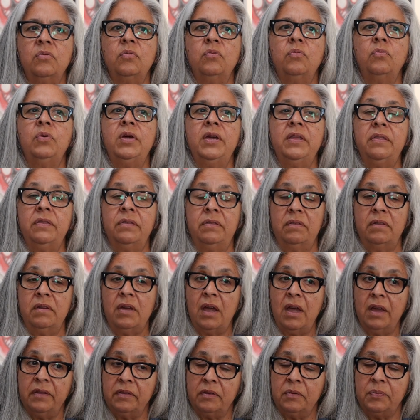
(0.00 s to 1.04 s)
with
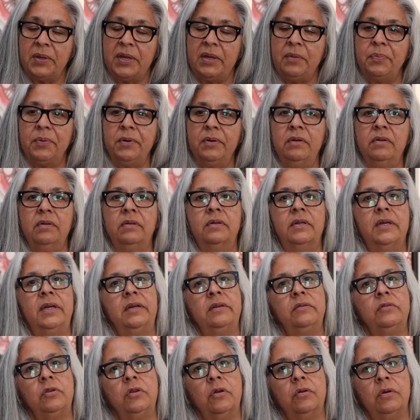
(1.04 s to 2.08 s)
other people
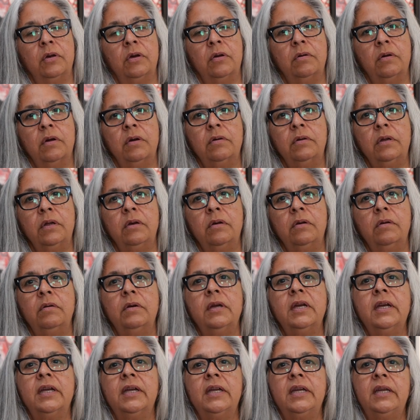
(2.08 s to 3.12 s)
like Yoko
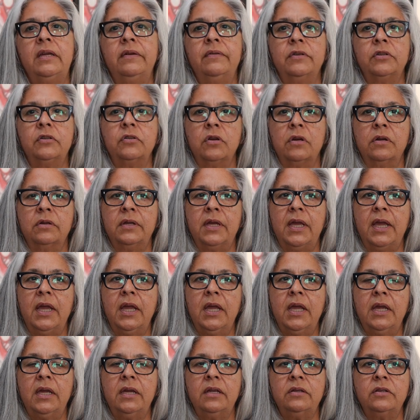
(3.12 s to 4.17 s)
Ono, even John
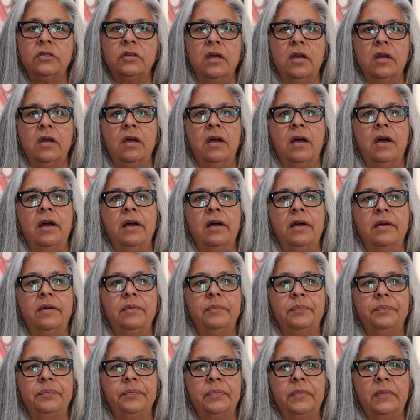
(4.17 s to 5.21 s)
Cage,
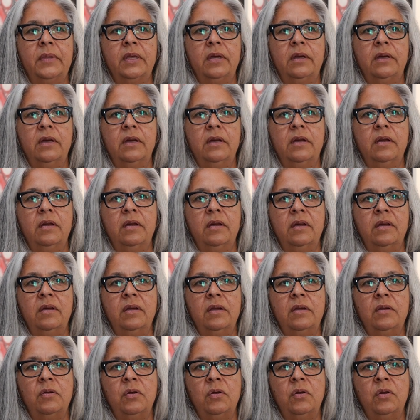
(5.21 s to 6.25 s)
um,
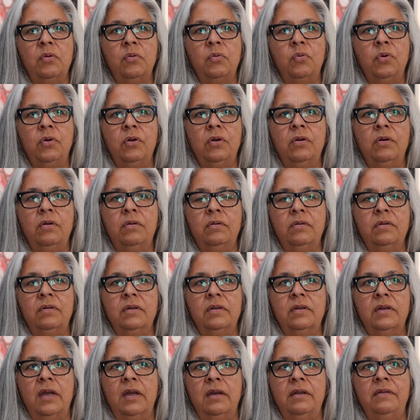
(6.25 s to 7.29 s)

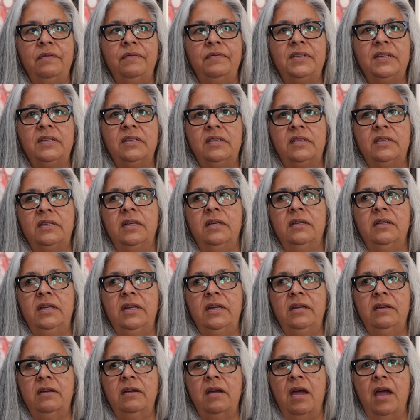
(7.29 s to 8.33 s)
were kind of
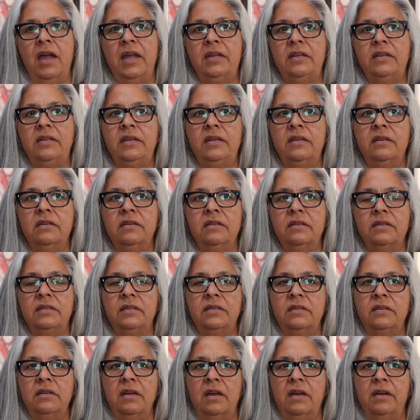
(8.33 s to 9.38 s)
distilling
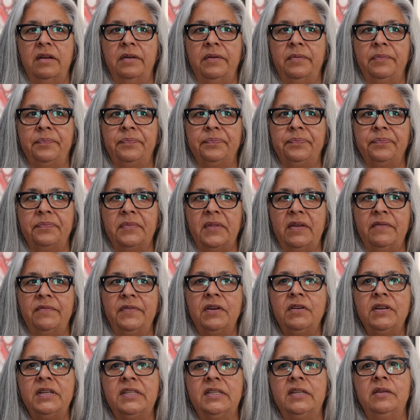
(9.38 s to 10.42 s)
ideas, um,
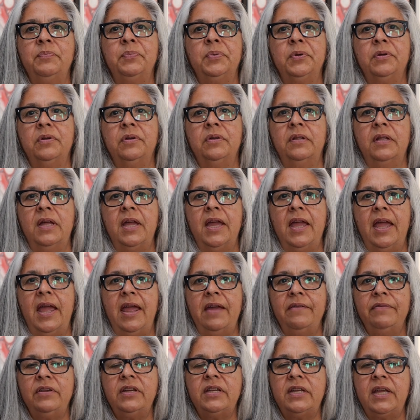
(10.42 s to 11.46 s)
very simple
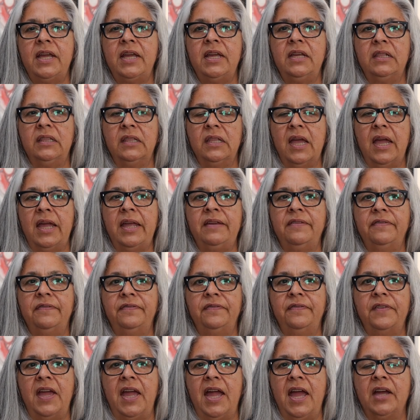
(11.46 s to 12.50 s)
everyday
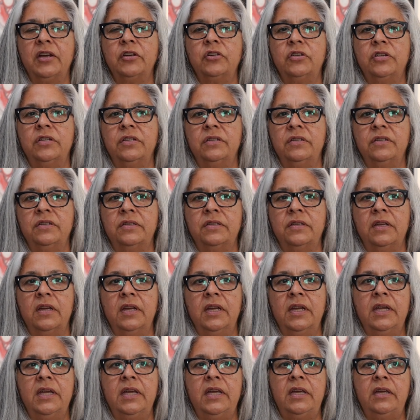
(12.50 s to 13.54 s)
life actions
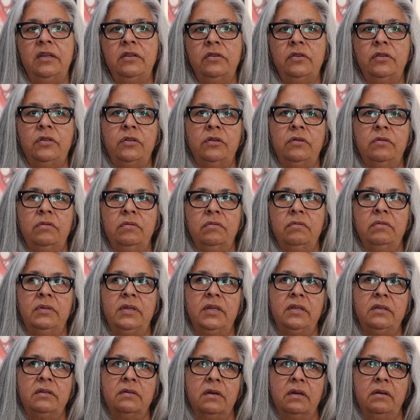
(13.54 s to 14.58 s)
into
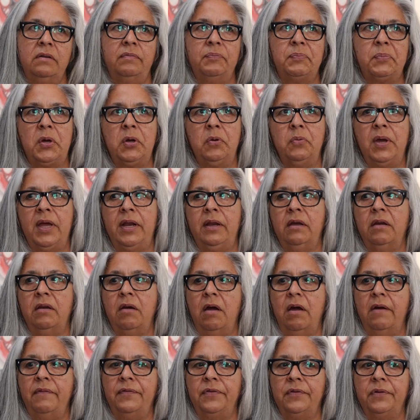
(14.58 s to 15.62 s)
these kind of poetic
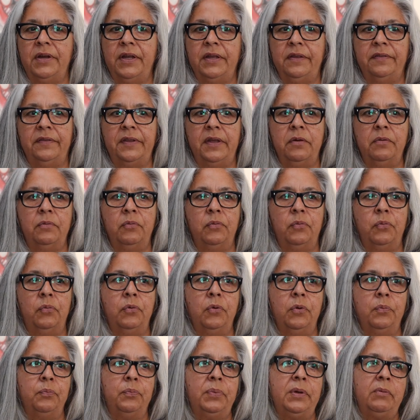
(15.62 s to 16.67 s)
offerings that
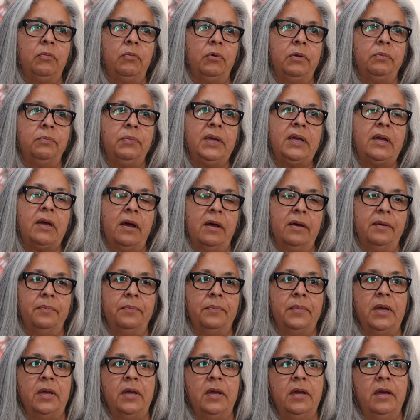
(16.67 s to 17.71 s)
would, be, would
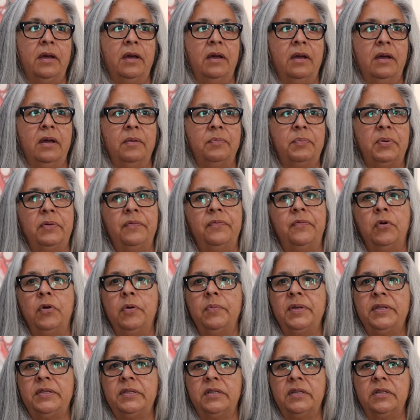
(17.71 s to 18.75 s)
become uh,
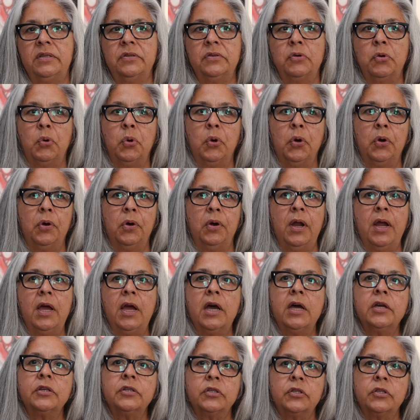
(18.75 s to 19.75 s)
performances or a